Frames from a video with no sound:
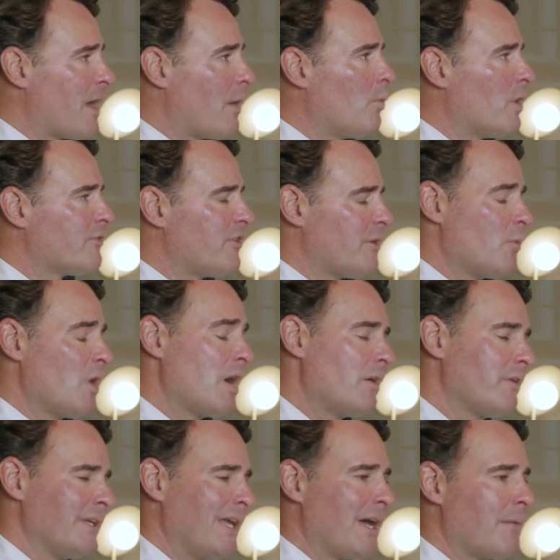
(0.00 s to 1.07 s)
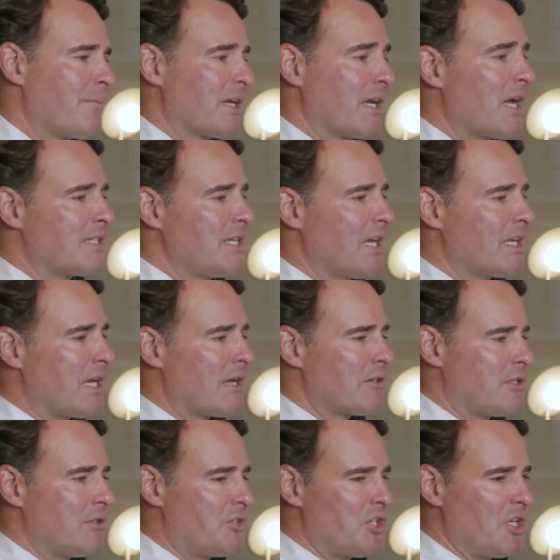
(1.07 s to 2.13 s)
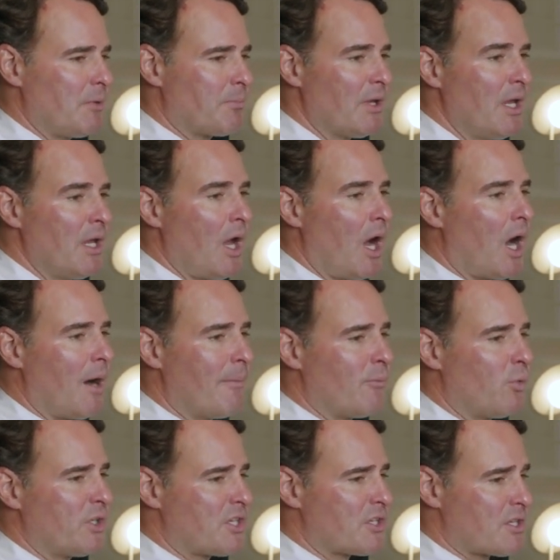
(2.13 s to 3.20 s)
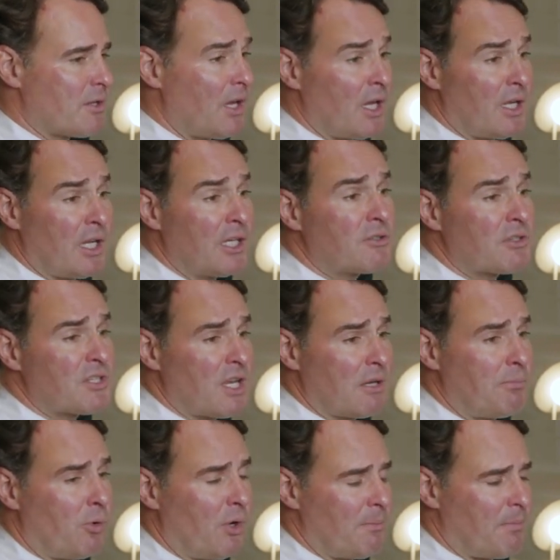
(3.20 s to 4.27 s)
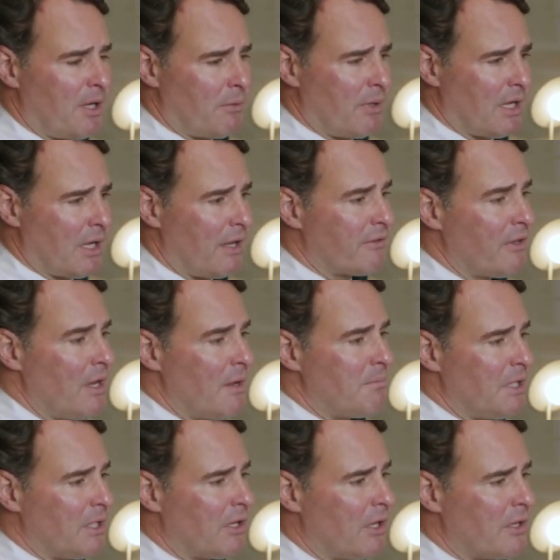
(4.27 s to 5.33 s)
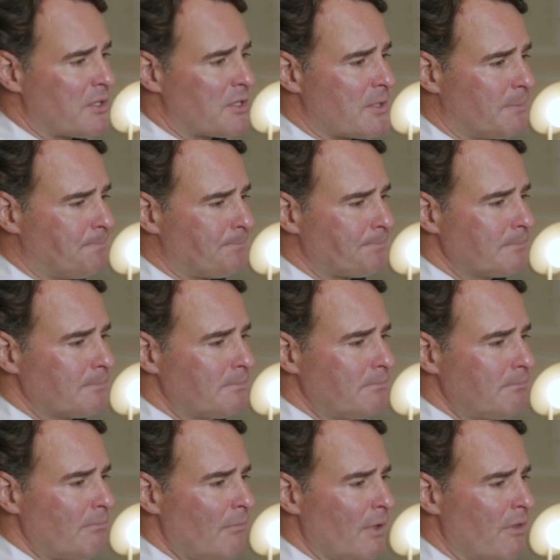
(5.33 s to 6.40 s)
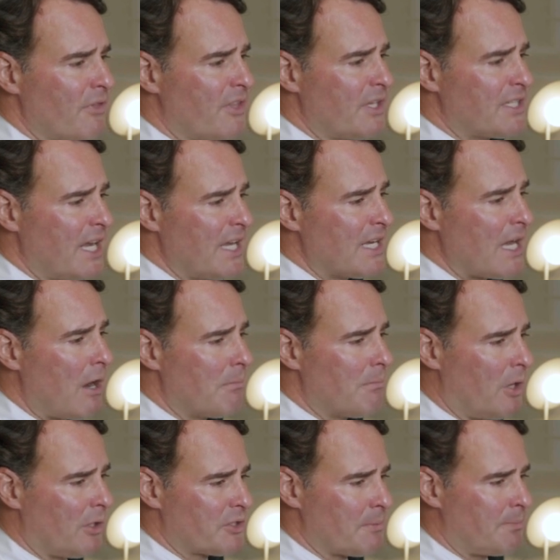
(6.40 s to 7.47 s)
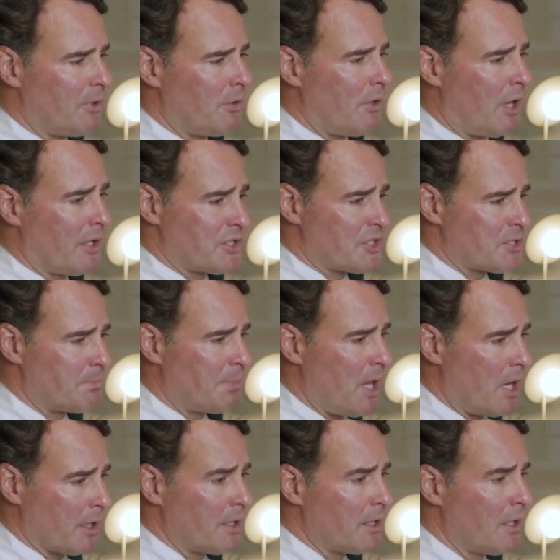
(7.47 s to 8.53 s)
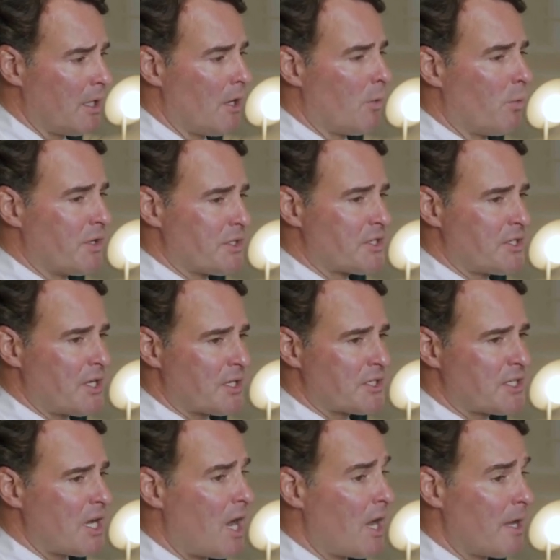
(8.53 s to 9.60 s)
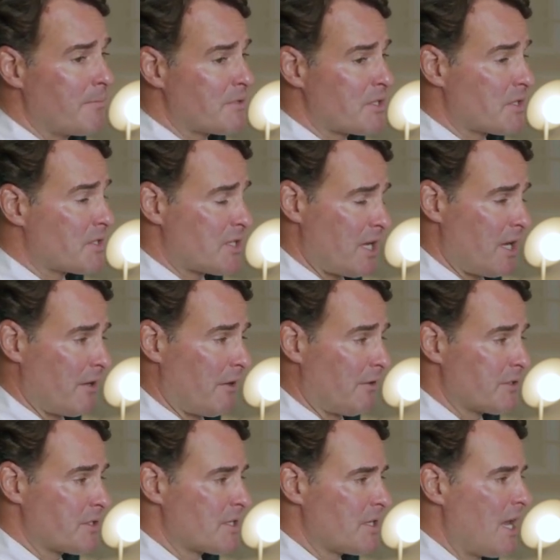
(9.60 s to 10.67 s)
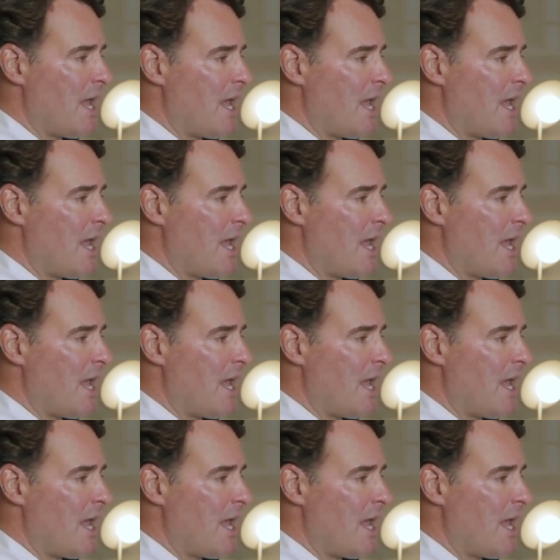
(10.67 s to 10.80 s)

But it got taken out too cheap, which is an interesting point, by the way, guys, because the takeout multiple on Splunk was 6 times sales.